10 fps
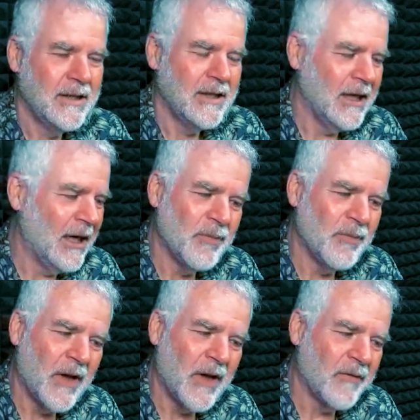Um,
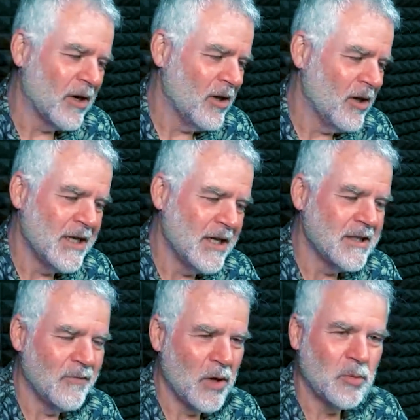I've got clients that I've
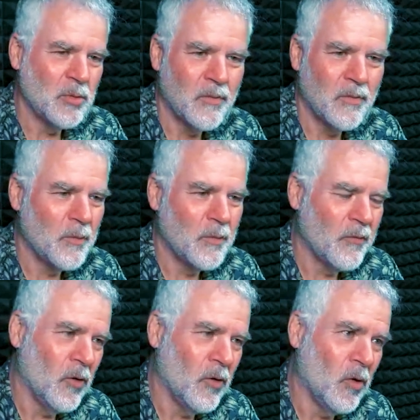worked with
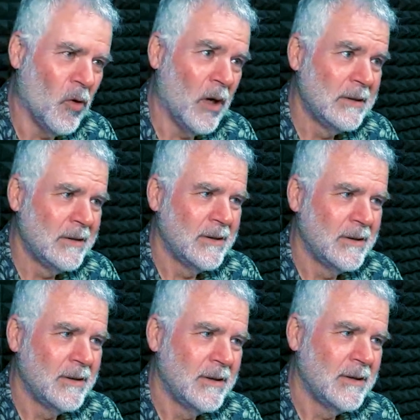for
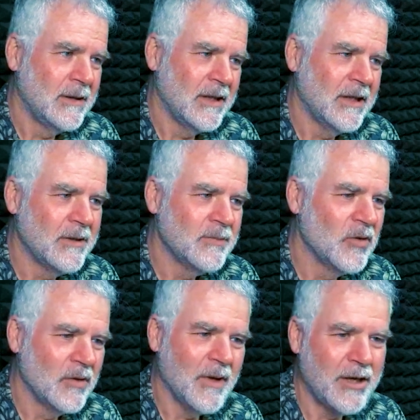you know
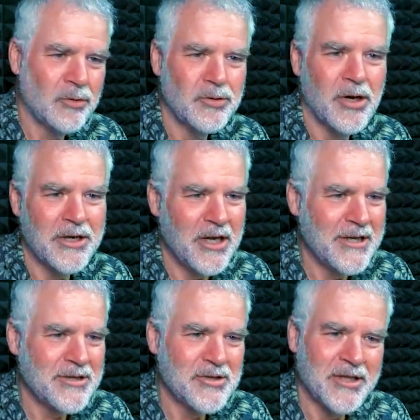eight or nine
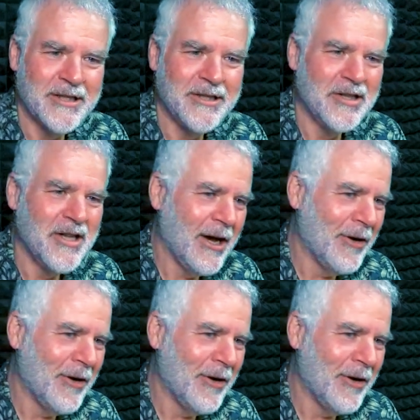years that are now